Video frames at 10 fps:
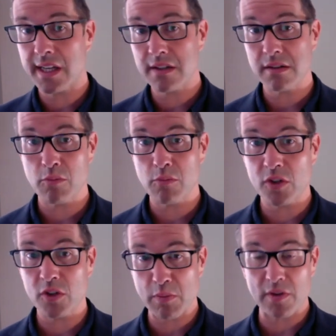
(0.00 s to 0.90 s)
into
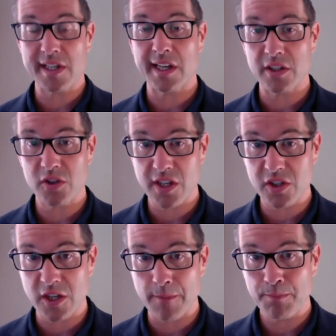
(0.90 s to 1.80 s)
more spontaneous
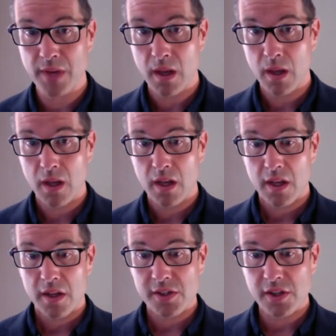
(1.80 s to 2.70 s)
gesture.
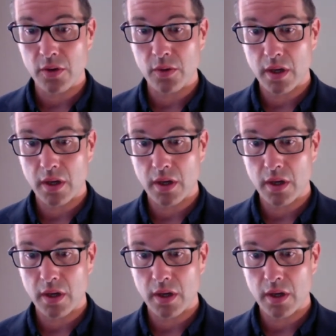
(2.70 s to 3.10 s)
So